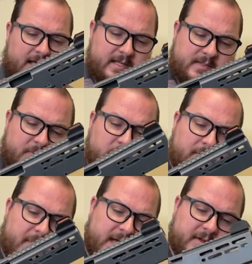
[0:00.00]
some grip
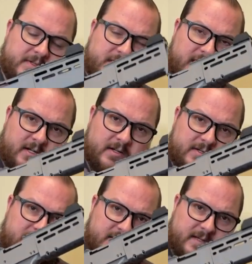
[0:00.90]
panels here,
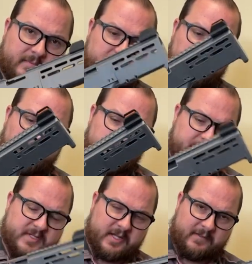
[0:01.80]
some
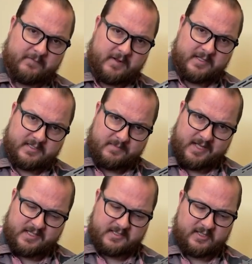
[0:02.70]
ribs on the front to make
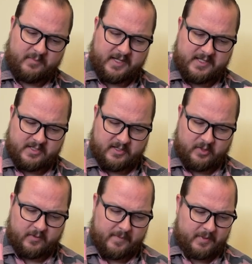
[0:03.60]
it just a little bit easier to
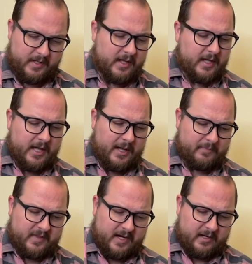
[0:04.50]
grip
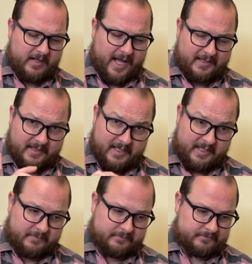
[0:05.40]
up there at
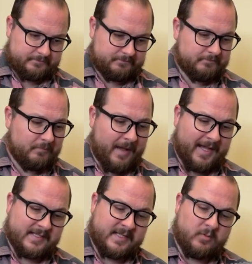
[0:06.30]
the
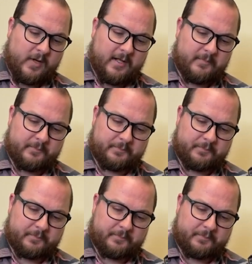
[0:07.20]
magazine well.